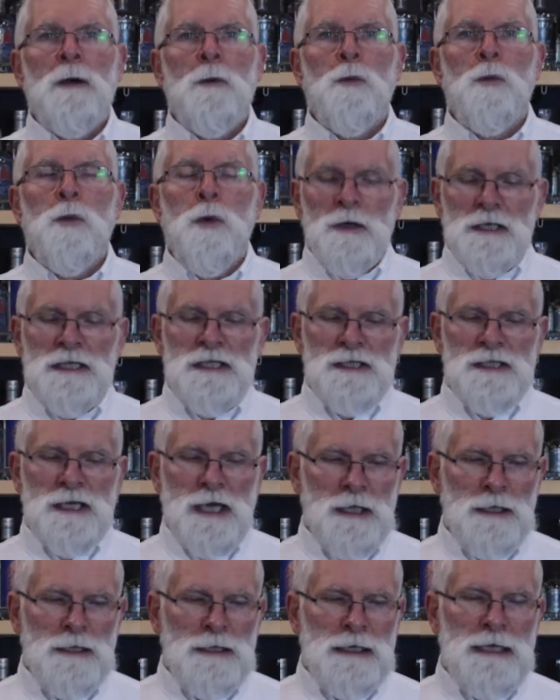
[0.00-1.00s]
what he's
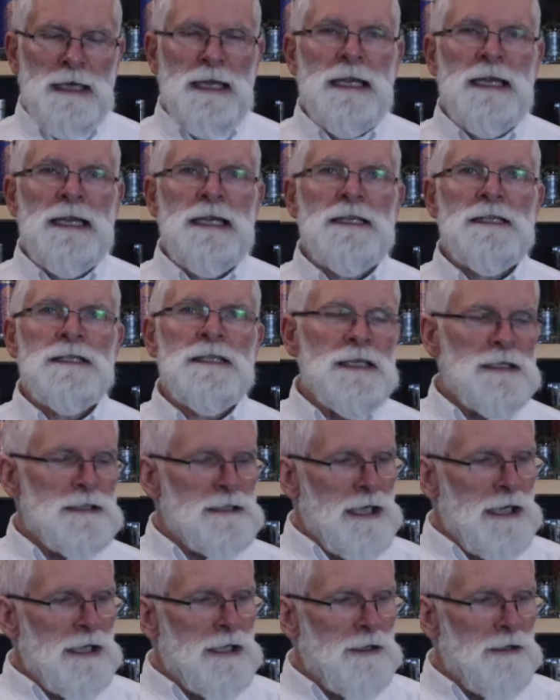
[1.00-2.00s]
done, he's
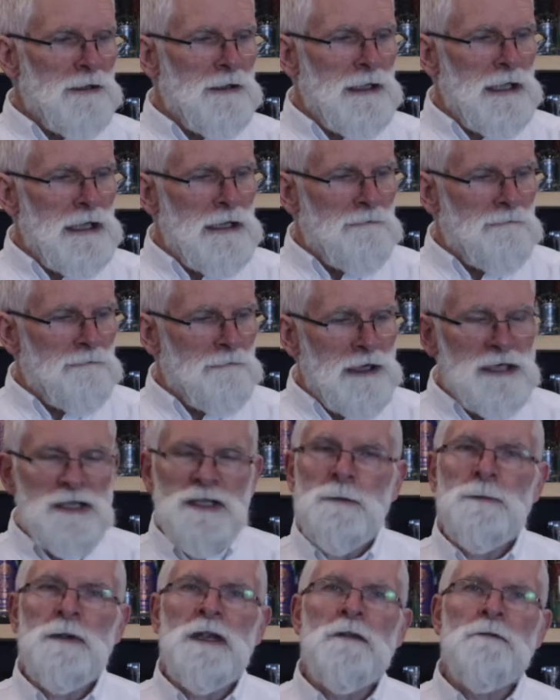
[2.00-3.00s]
taken the
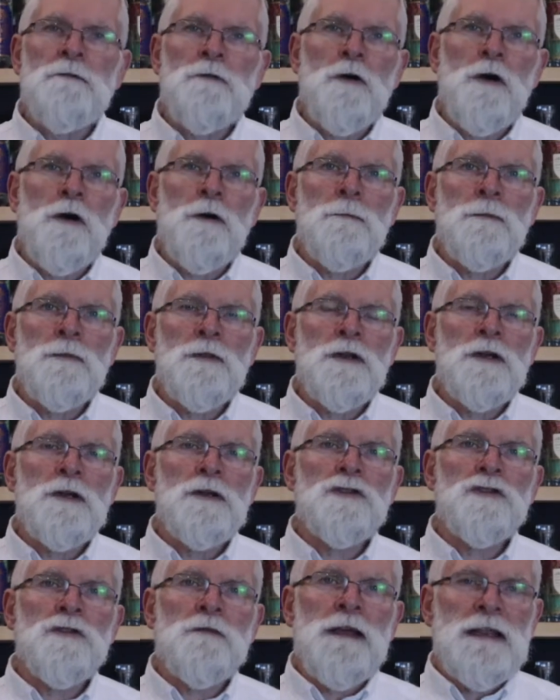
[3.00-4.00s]
recipe from
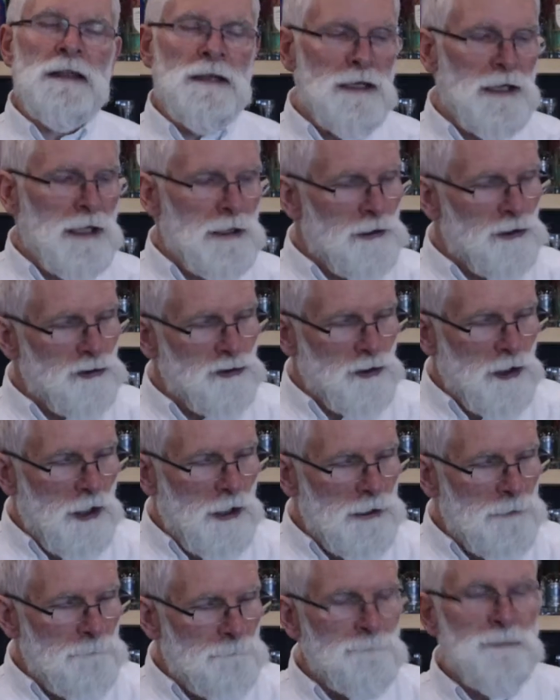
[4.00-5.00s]
the Trevethan London
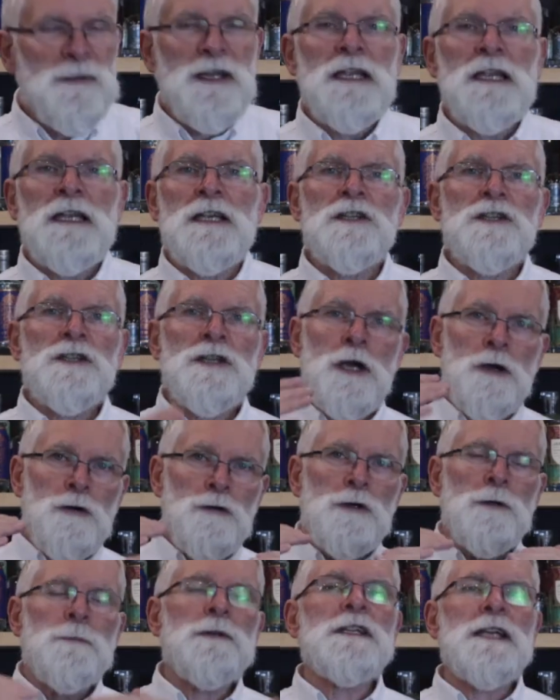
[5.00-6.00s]
Dry, he's
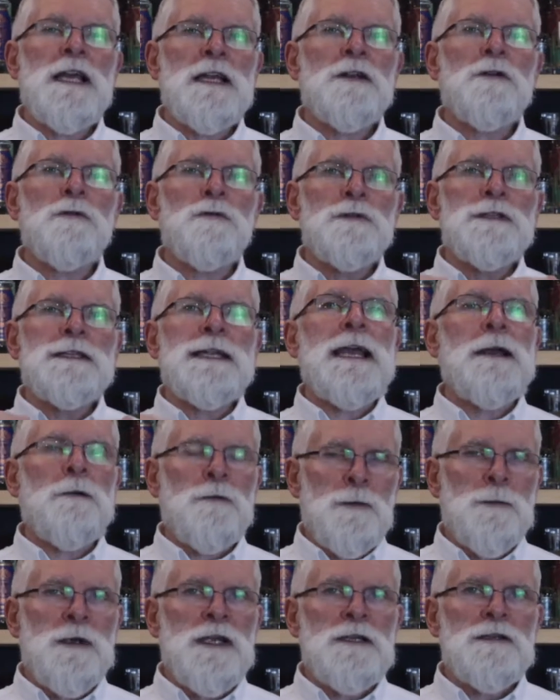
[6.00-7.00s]
toned the botanicals
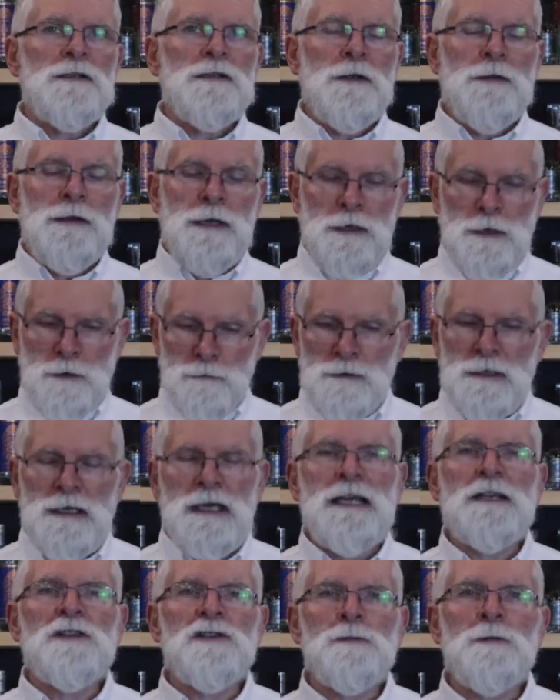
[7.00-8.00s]
down a bit so they don't
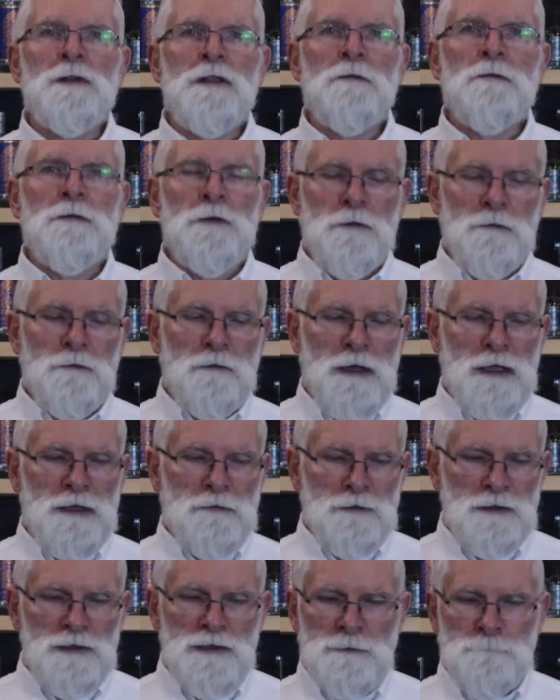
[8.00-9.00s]
clash with the fruit
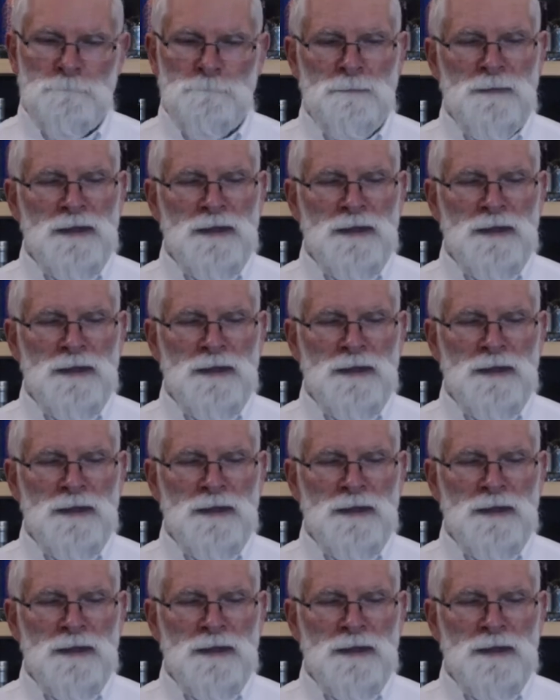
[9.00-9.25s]
flavours,